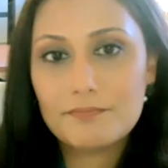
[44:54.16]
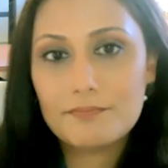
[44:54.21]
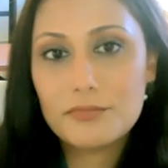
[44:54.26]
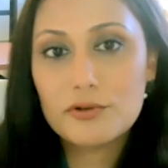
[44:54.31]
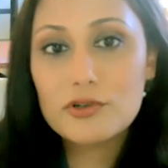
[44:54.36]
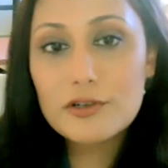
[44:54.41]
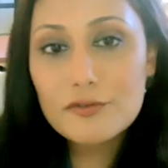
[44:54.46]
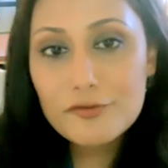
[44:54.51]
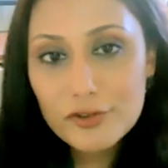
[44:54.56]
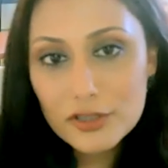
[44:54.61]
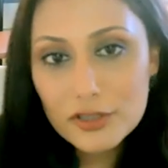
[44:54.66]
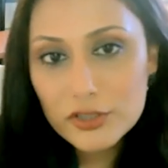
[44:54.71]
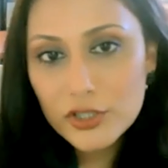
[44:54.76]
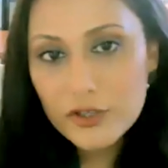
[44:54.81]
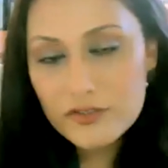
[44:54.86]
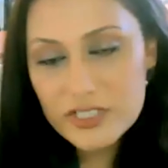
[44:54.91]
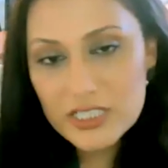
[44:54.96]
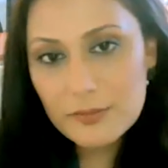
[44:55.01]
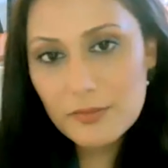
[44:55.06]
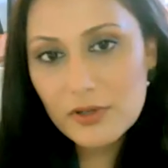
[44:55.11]
peripheral
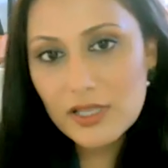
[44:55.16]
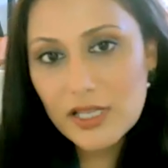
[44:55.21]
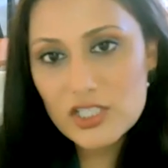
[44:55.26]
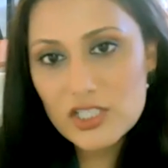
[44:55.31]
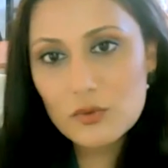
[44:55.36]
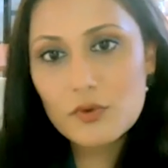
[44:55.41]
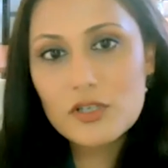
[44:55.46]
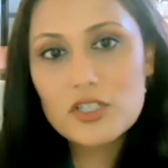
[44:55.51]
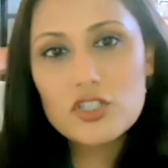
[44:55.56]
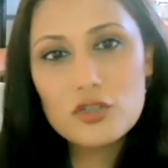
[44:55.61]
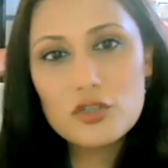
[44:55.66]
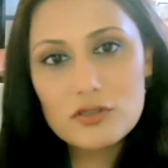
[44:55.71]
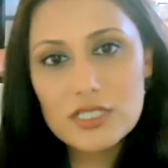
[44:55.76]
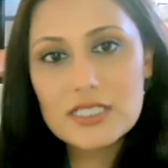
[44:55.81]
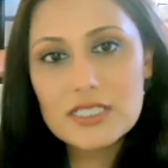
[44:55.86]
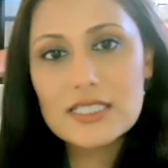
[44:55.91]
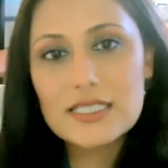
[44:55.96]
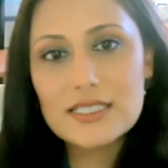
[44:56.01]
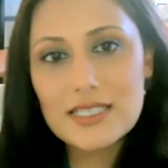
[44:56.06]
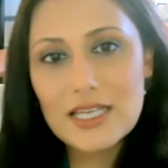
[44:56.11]
nerve stimulation, which
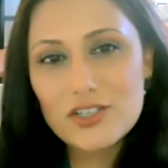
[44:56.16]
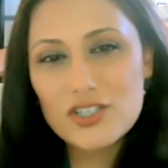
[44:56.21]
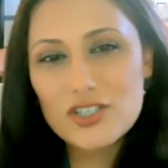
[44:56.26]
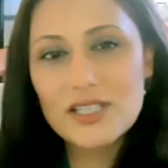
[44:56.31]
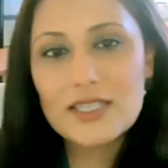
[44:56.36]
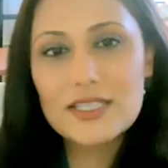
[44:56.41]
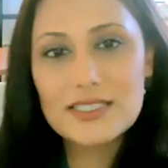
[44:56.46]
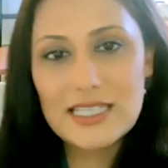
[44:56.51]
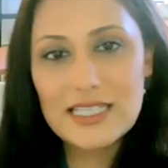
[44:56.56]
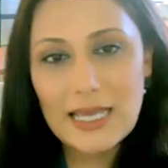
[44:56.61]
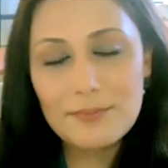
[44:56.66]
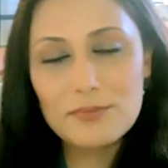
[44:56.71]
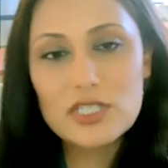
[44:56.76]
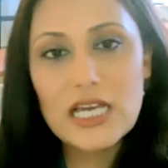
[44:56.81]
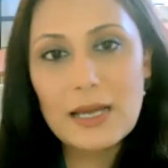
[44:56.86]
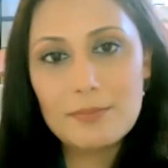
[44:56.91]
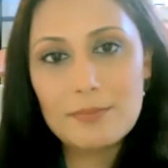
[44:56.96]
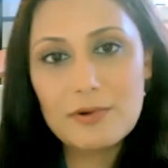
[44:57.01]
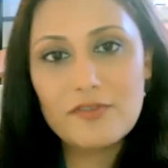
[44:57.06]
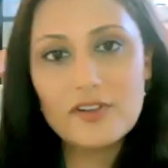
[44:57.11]
uses essentially the same
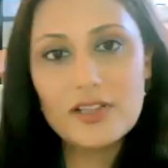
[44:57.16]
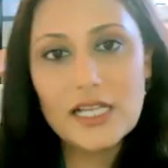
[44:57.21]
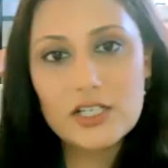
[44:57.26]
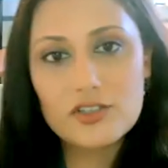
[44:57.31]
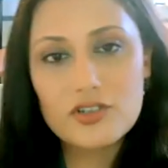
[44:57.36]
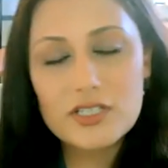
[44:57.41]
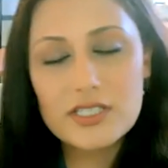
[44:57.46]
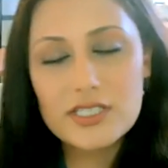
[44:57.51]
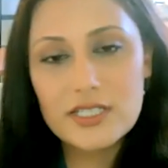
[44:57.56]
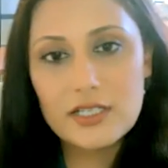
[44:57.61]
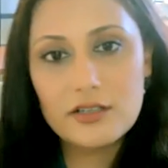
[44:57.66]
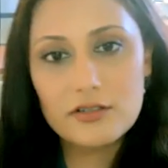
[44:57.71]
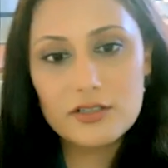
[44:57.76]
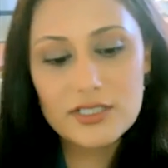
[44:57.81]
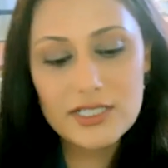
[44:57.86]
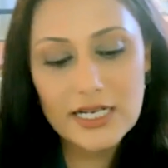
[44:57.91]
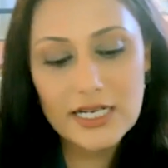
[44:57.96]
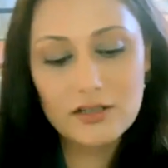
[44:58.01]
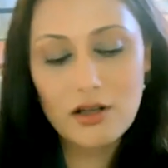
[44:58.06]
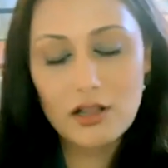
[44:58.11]
type of electricity or
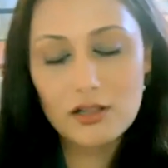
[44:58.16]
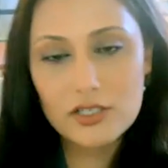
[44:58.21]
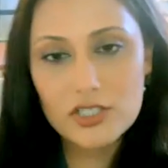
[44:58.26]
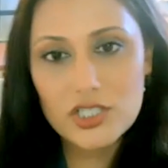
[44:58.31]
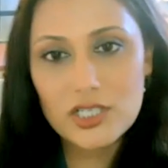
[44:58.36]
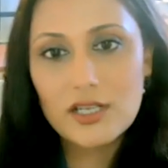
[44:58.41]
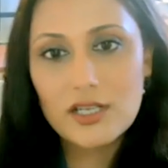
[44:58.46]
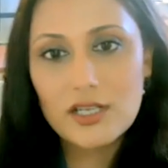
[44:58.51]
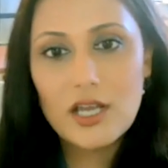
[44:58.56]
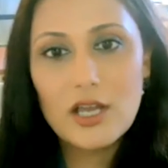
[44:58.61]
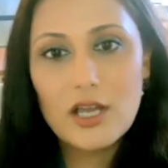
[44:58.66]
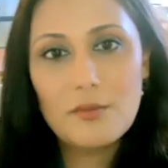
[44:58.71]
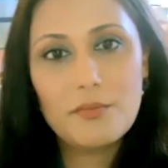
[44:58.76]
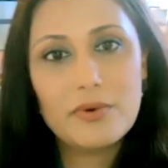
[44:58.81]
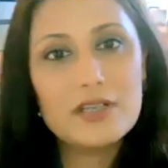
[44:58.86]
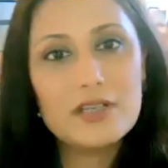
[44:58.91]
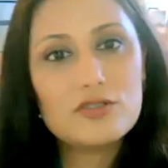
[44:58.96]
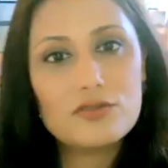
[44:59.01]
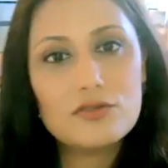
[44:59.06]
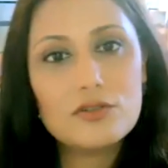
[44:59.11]
technology,
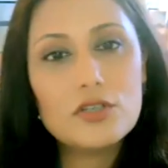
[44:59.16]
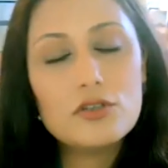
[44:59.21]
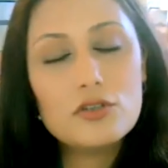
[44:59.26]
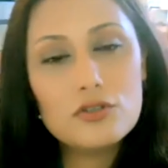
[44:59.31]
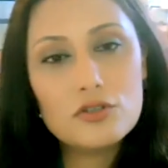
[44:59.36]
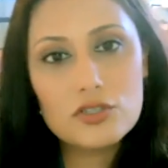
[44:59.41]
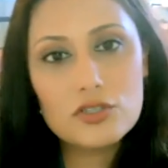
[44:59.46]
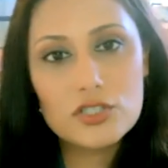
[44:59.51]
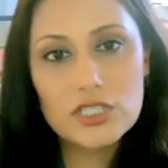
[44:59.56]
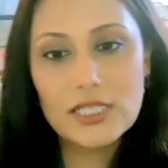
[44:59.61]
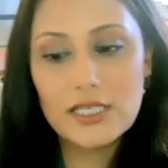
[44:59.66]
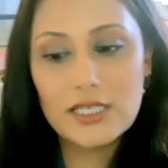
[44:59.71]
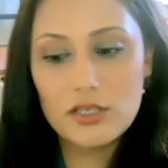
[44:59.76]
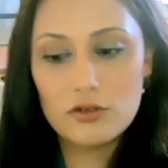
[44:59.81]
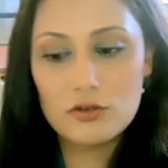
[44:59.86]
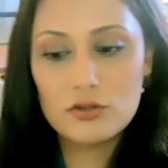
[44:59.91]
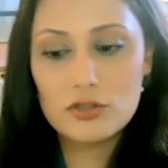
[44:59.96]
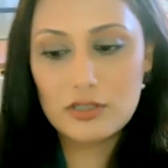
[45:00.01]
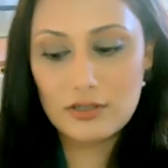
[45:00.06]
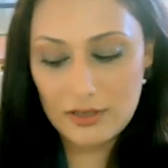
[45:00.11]
but it's usually
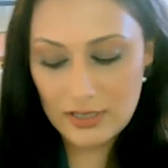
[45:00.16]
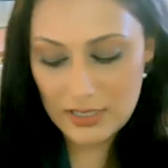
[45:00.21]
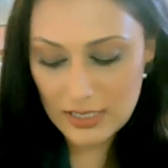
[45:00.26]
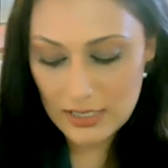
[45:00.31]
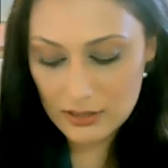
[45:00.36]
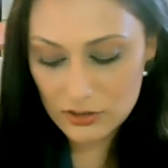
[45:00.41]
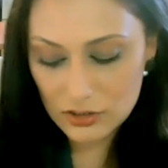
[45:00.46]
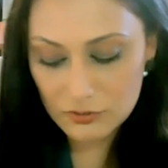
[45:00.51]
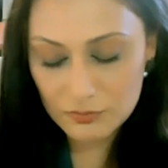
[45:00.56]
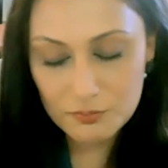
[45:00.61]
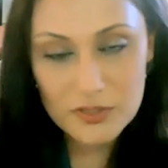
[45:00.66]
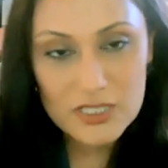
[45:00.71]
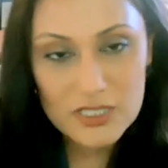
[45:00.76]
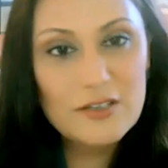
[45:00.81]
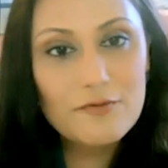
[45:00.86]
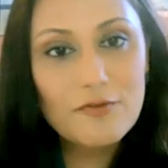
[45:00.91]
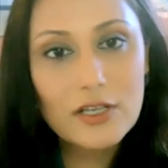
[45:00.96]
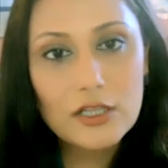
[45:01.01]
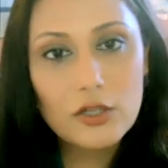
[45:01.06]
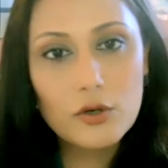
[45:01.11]
used in
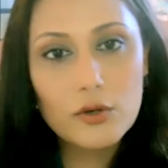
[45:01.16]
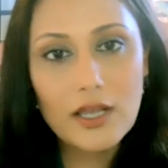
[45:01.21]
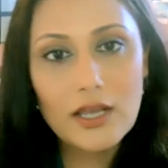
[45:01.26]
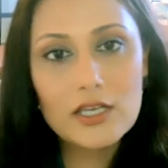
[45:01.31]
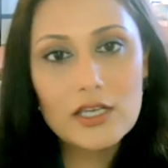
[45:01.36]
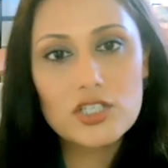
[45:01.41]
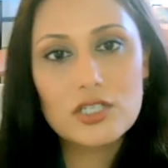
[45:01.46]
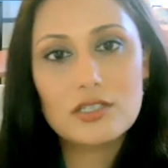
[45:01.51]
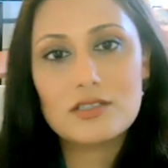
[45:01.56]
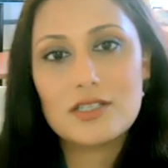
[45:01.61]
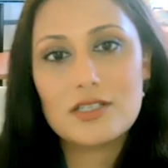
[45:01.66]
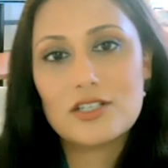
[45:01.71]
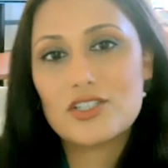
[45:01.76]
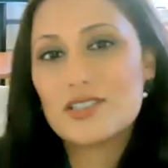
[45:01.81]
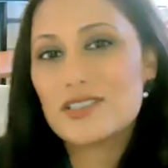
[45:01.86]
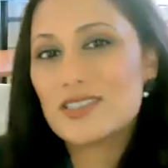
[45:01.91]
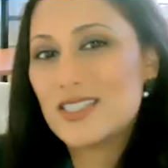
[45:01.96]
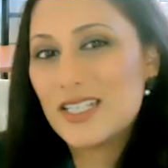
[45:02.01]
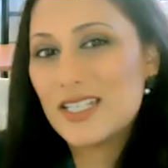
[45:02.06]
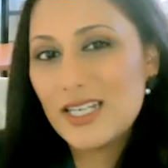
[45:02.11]
specific locations such
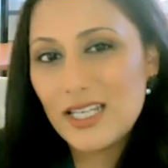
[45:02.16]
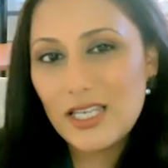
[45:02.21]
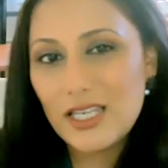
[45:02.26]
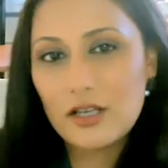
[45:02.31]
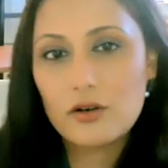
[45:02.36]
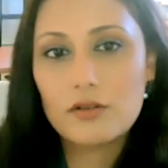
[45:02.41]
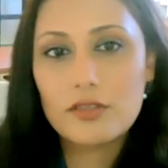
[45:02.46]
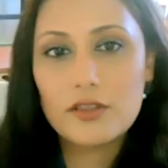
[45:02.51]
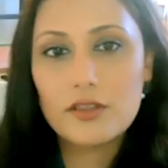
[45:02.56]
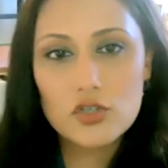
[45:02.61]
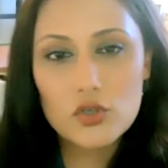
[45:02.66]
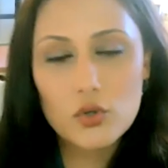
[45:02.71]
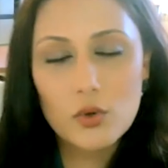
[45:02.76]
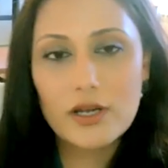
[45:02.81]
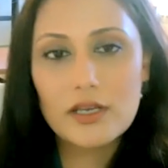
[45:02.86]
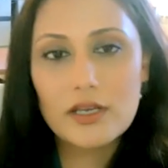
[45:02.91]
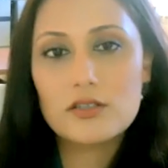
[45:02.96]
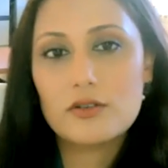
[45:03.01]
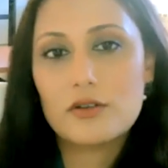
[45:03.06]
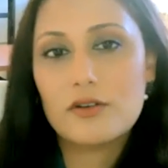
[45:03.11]
as the knee or the
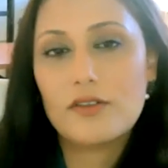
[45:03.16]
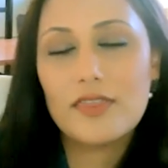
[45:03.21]
joint or